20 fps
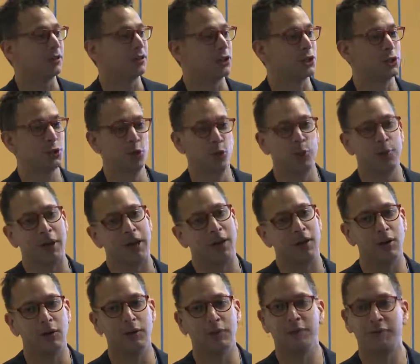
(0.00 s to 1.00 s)
Desculpe,
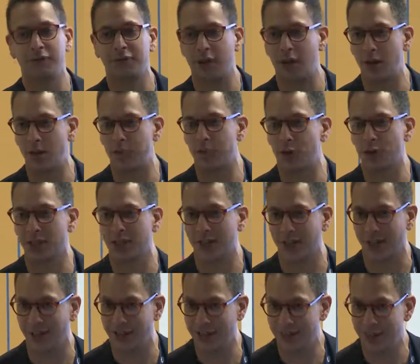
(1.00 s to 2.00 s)
não falo
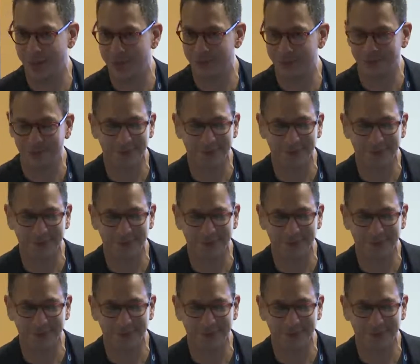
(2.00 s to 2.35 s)
português.